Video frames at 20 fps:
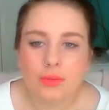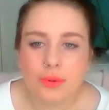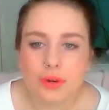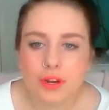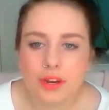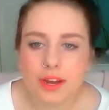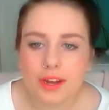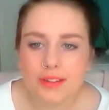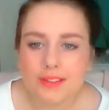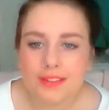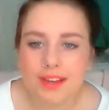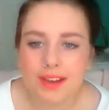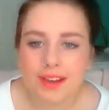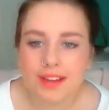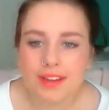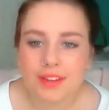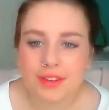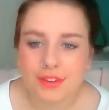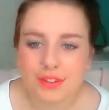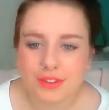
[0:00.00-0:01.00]
products
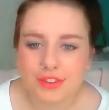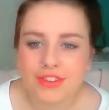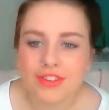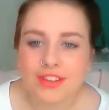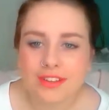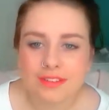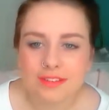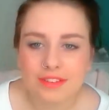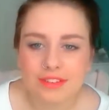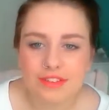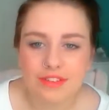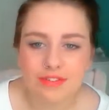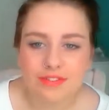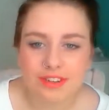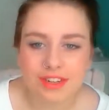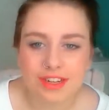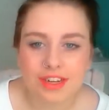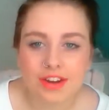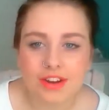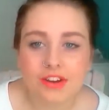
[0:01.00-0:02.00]
I used in this
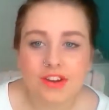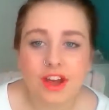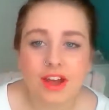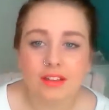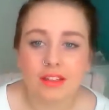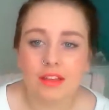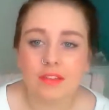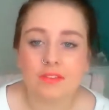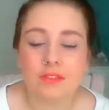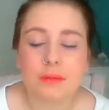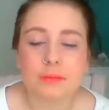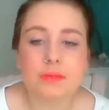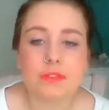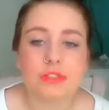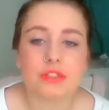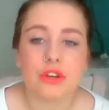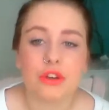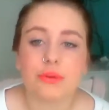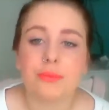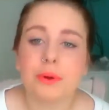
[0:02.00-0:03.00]
video. I love them
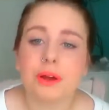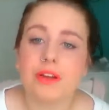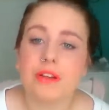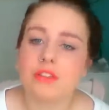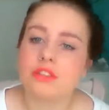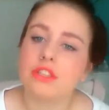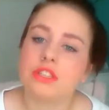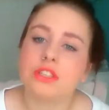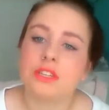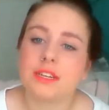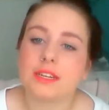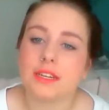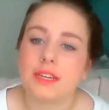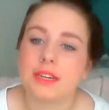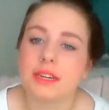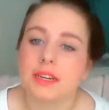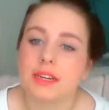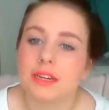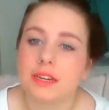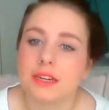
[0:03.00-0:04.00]
so much.
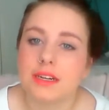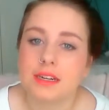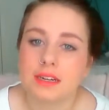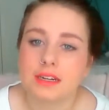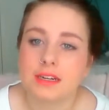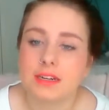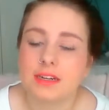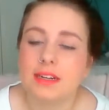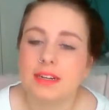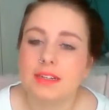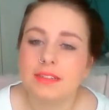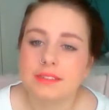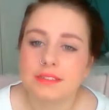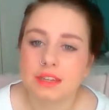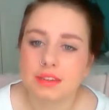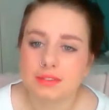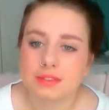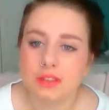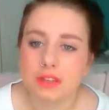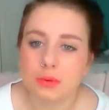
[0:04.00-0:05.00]
They are
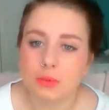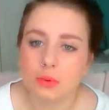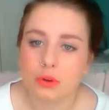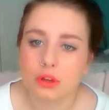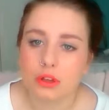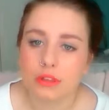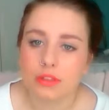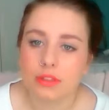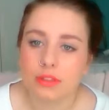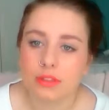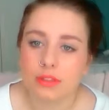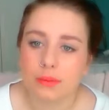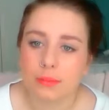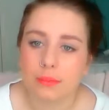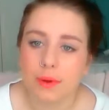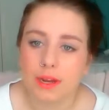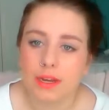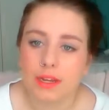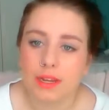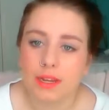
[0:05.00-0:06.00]
definitely worth the
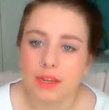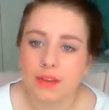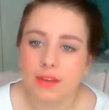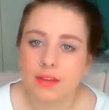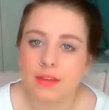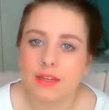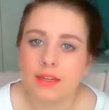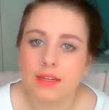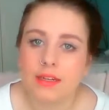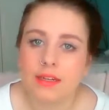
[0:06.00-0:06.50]
money.